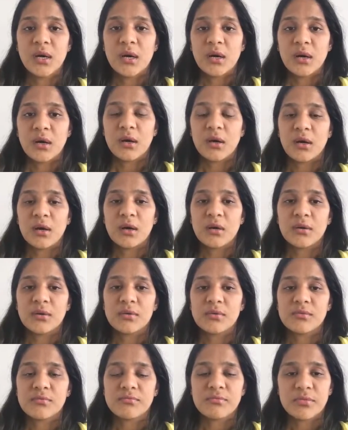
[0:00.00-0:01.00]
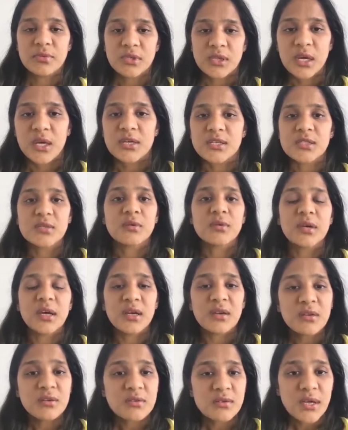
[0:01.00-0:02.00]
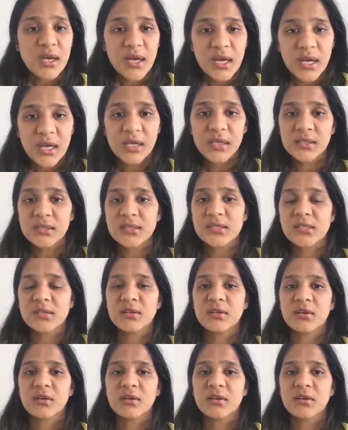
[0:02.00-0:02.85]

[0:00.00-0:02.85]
So get into their heads,